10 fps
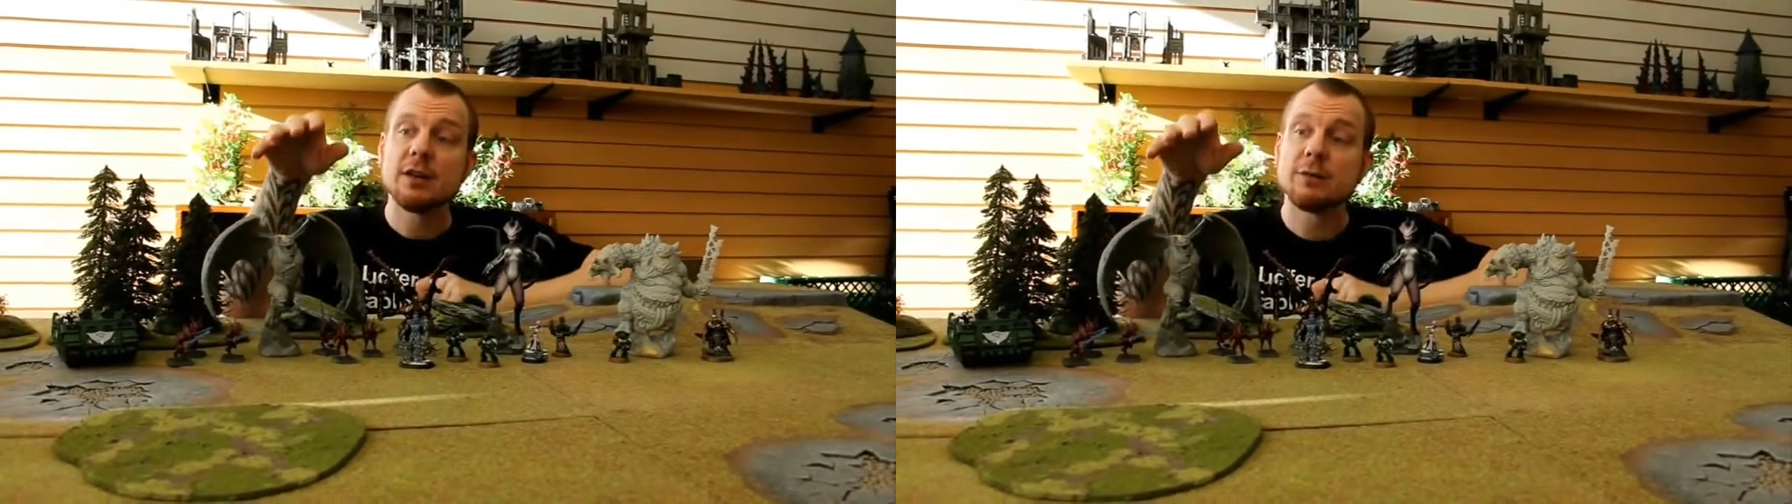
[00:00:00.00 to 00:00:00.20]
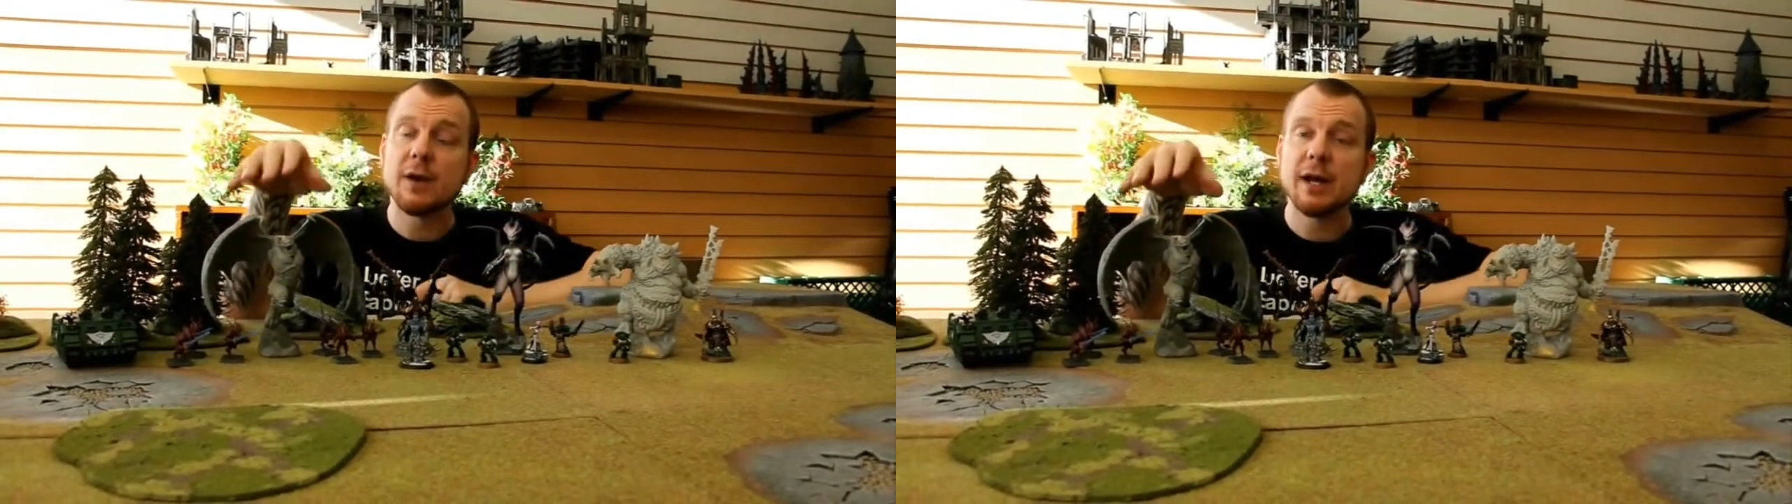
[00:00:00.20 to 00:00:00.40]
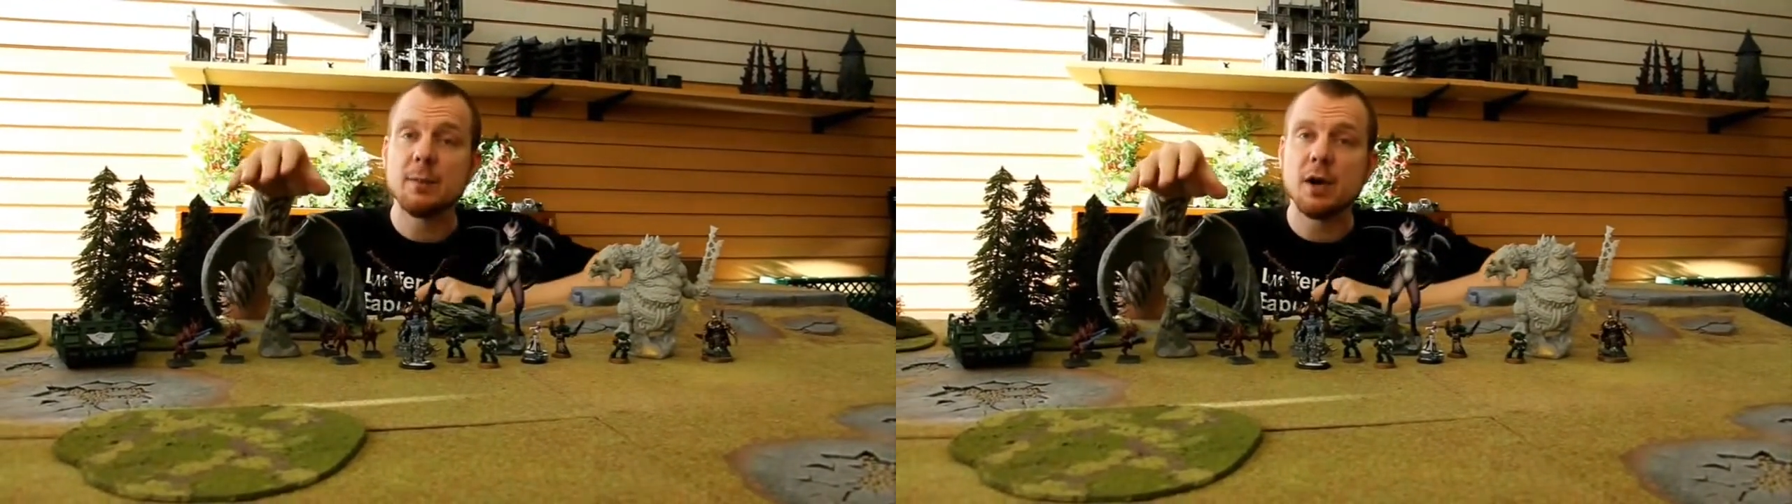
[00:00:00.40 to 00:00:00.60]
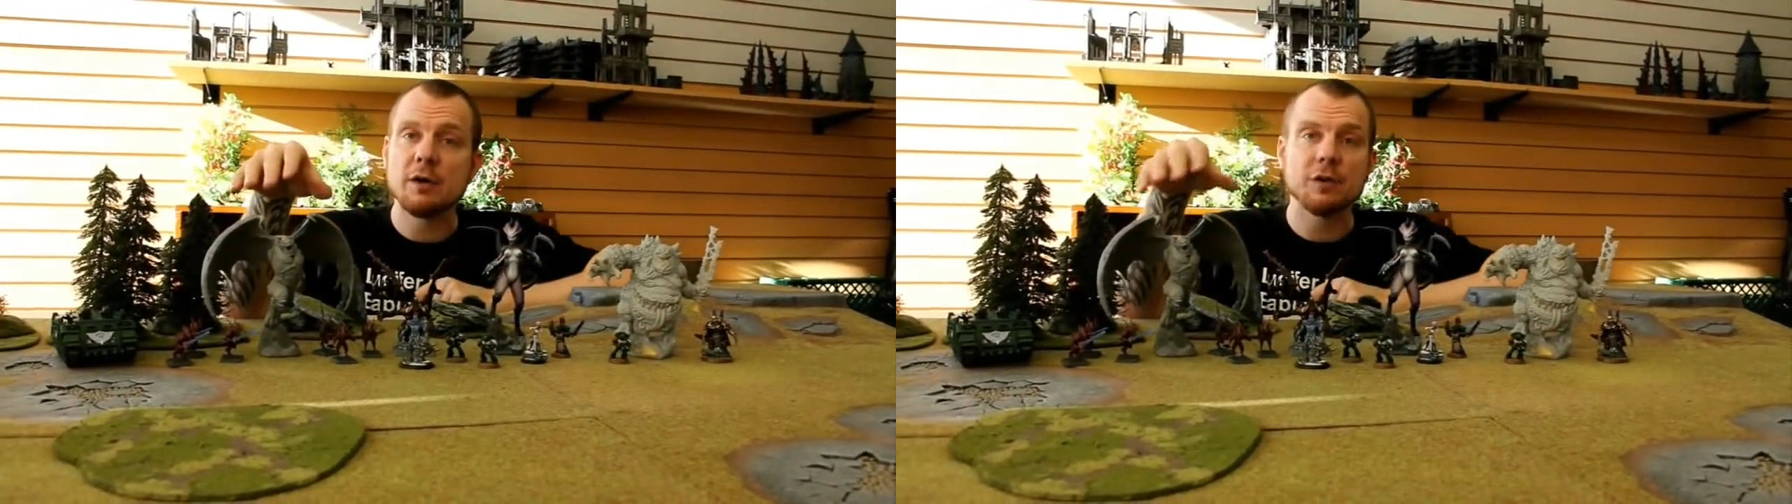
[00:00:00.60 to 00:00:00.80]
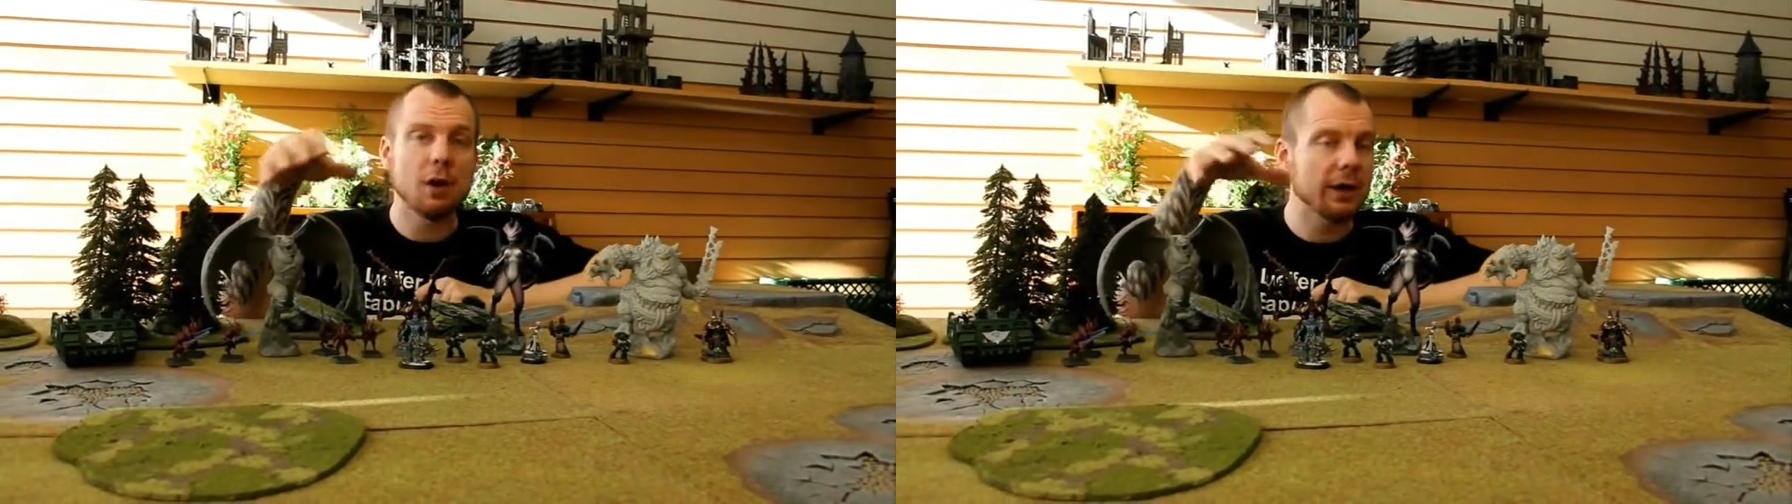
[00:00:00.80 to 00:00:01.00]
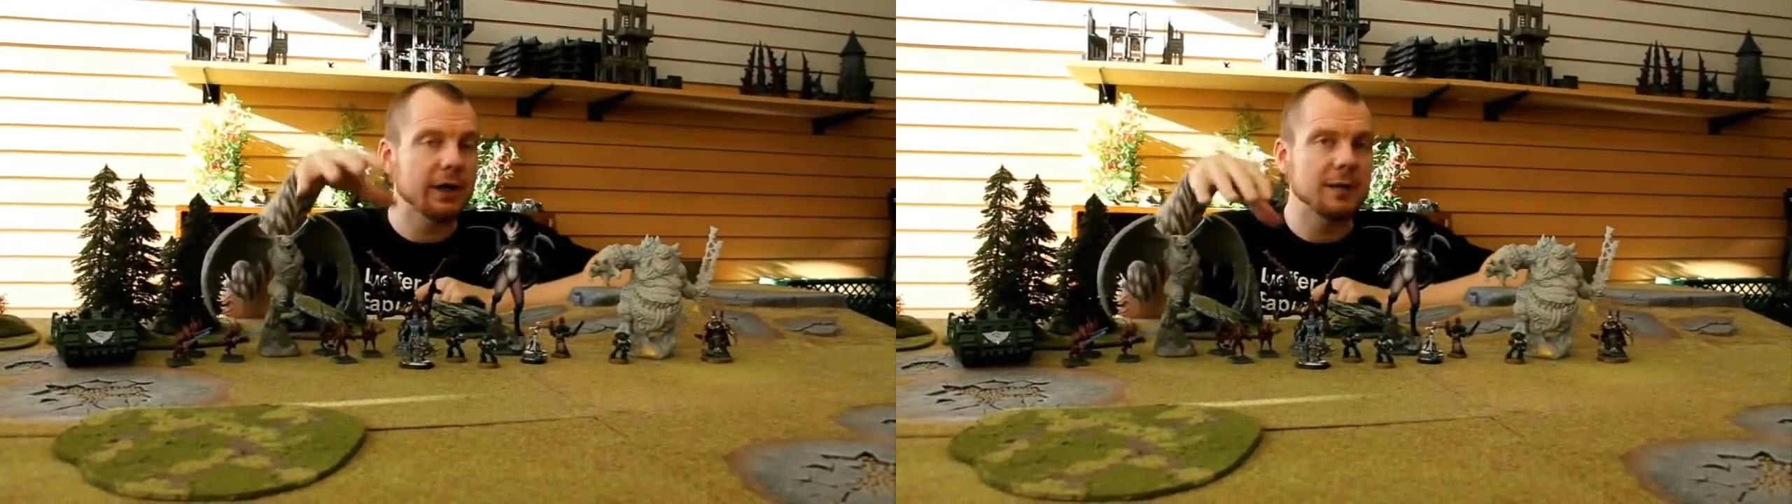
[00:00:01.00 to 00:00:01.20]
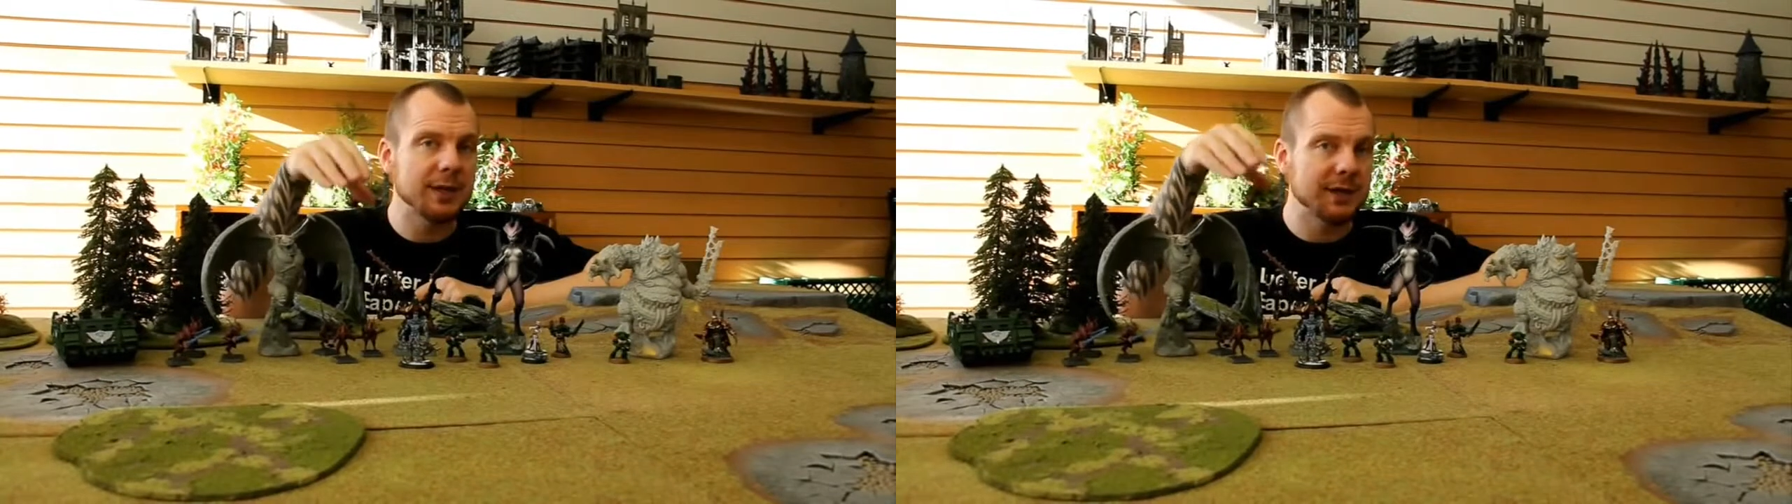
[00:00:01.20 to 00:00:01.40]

The final models are gonna